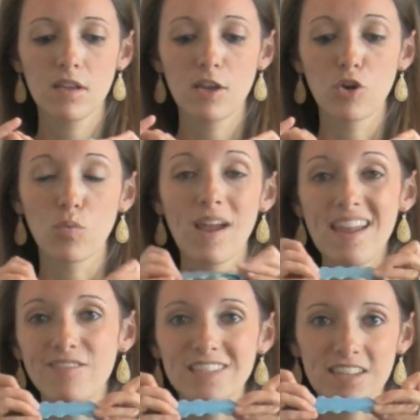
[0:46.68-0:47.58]

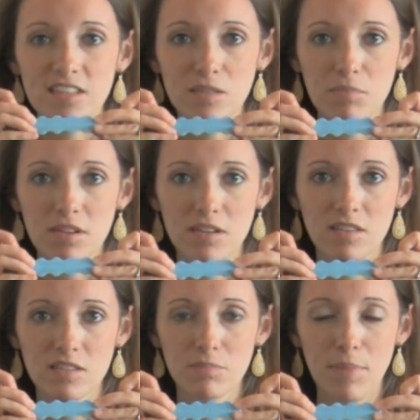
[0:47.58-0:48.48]
engraved into
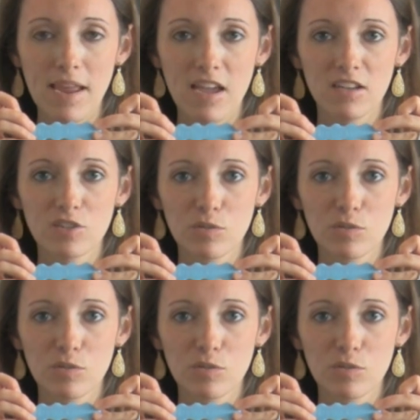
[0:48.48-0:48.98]
this band,